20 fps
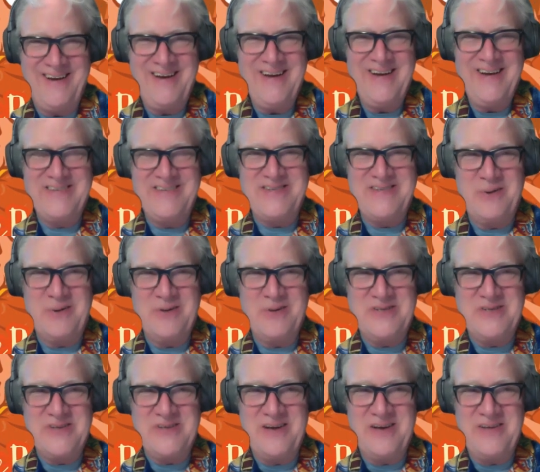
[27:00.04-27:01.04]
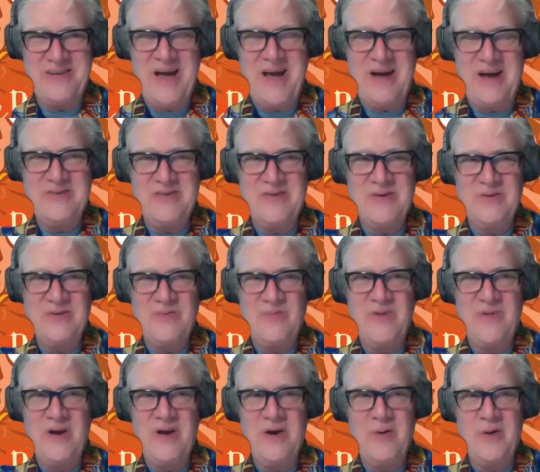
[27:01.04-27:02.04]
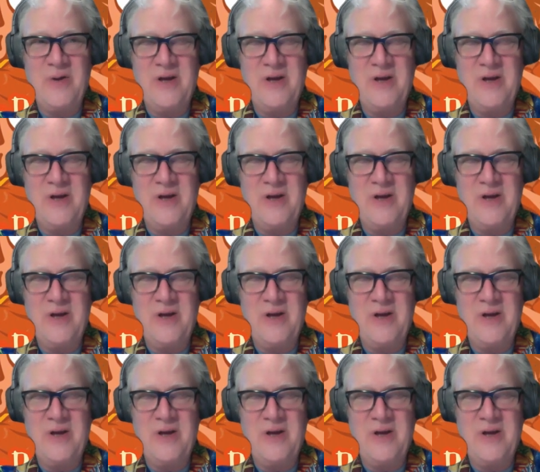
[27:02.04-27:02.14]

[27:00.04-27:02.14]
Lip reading: So it's yeah, it's very